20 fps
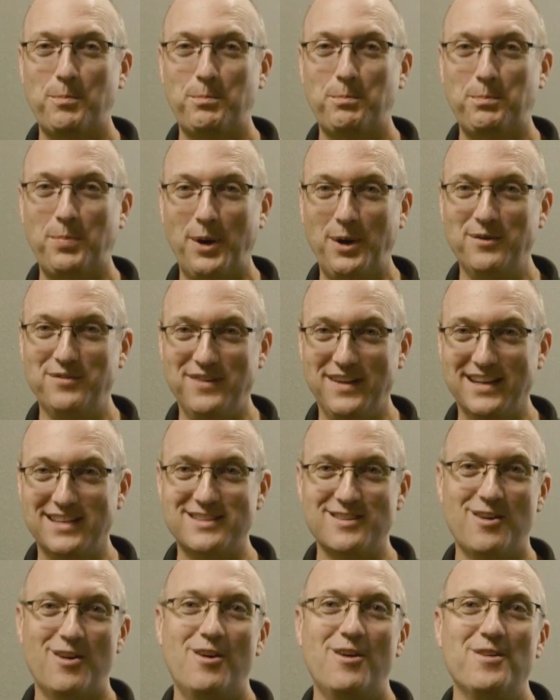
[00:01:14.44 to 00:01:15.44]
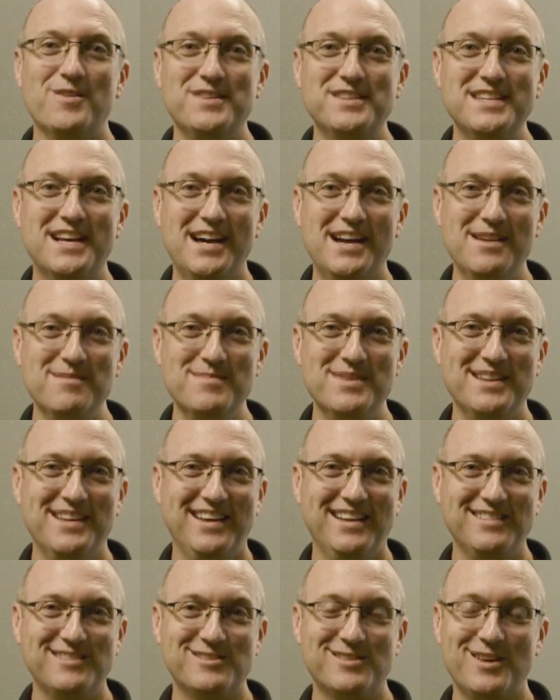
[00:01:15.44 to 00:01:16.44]
perfect all the time.
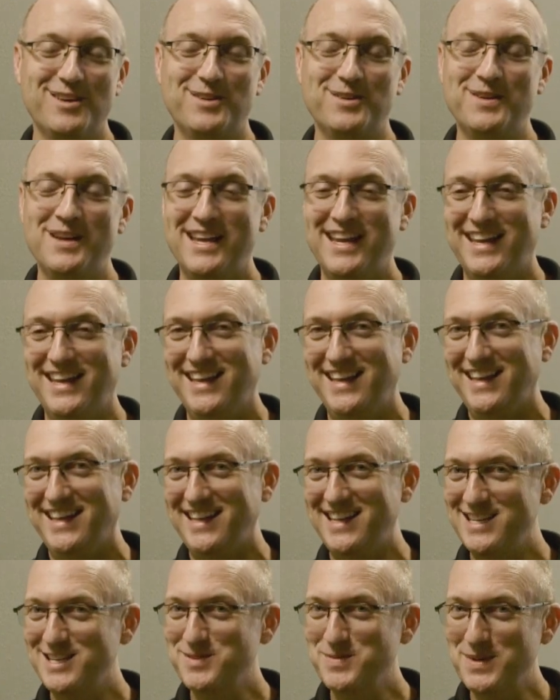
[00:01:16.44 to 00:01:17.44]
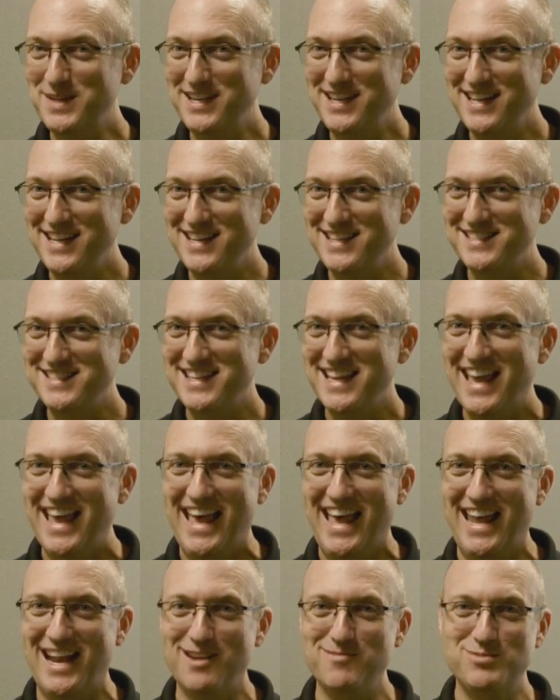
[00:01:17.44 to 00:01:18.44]
And so it is what it is,
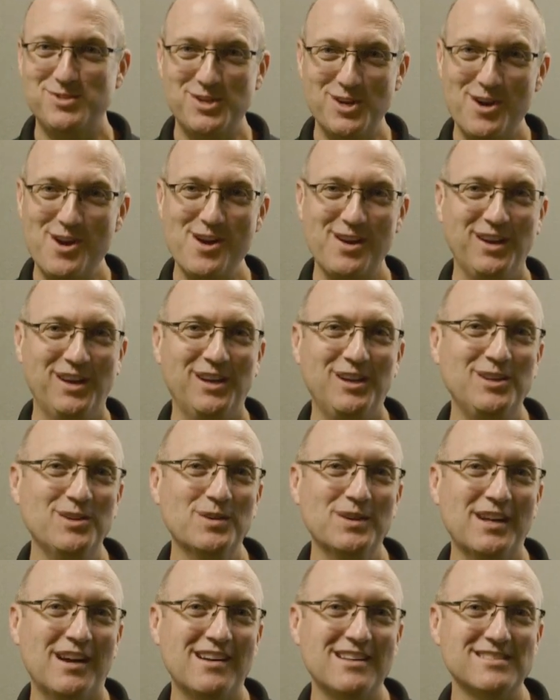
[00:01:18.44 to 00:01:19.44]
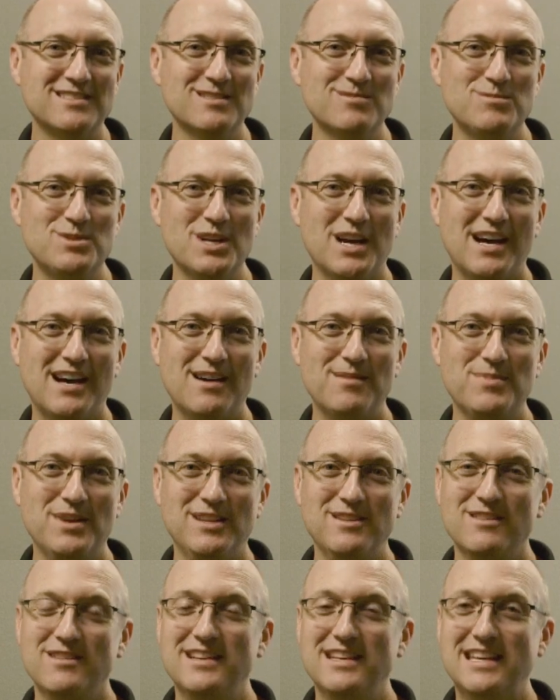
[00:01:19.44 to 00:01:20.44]
and I'm sure you're going to do an awesome job
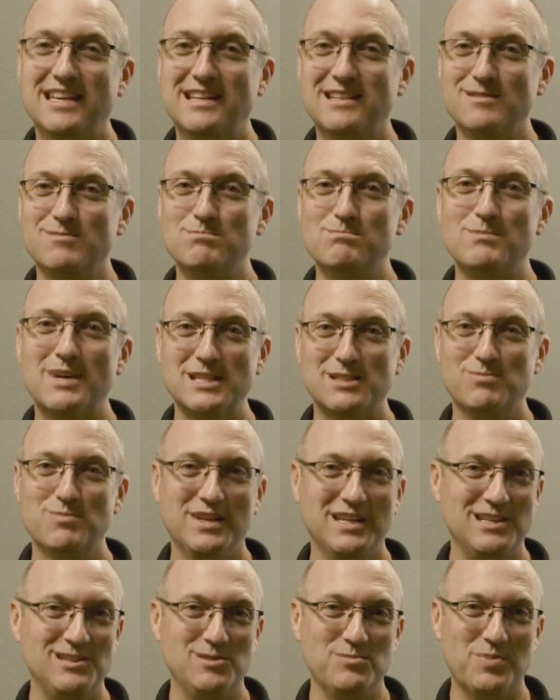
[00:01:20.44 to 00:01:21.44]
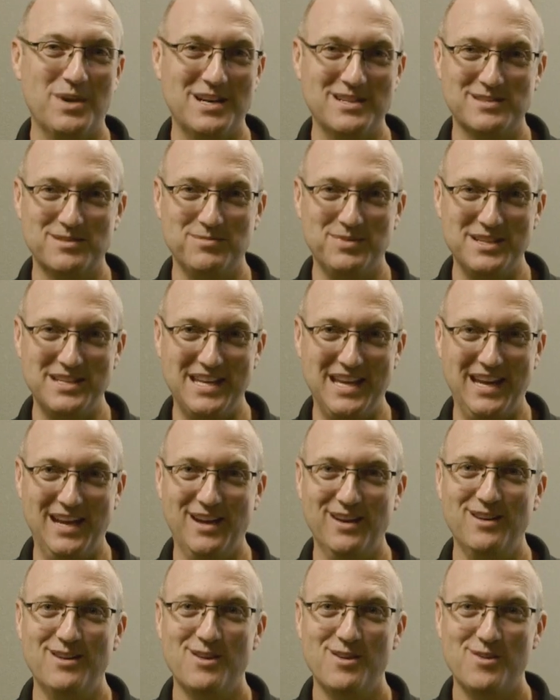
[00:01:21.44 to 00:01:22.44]
and you're going to get as much money as you possibly
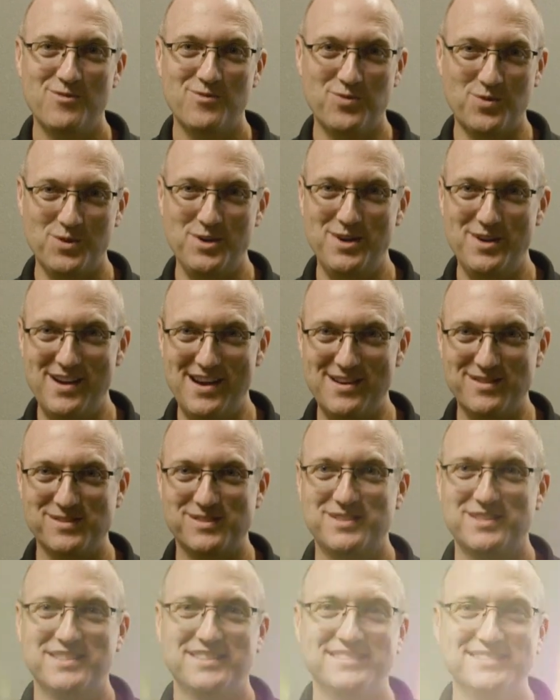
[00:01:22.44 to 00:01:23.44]
can for your house.